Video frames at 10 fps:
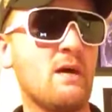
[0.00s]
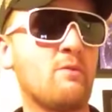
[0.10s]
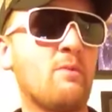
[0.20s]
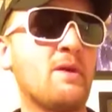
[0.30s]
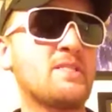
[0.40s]

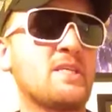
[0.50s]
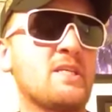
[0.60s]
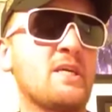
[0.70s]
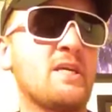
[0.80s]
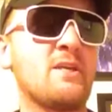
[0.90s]
where
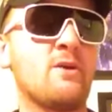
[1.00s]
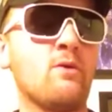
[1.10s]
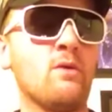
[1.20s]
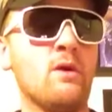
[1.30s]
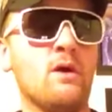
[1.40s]
basically, you
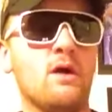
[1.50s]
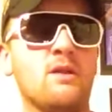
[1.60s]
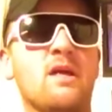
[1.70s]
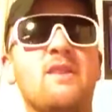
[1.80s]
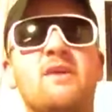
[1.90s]
know,
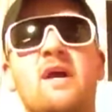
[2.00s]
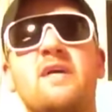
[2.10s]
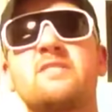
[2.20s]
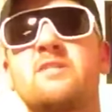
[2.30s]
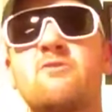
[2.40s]
a lot of the
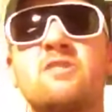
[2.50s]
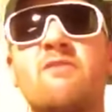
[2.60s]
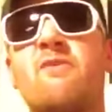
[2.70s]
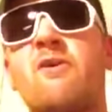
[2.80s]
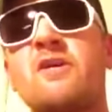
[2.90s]
guys, you know,
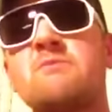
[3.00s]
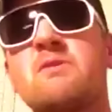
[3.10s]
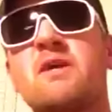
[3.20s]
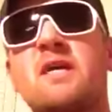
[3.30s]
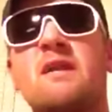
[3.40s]
Jeff Hardy's
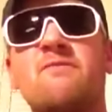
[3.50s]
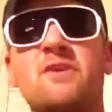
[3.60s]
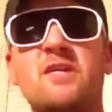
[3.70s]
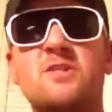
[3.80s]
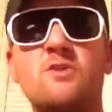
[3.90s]
been lucky enough
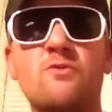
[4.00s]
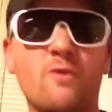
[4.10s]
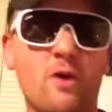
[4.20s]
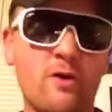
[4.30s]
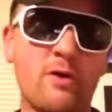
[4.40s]
to get 2
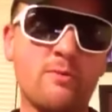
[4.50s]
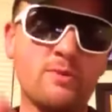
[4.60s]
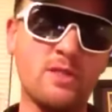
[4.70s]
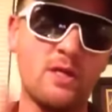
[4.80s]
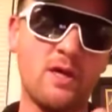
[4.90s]
volumes.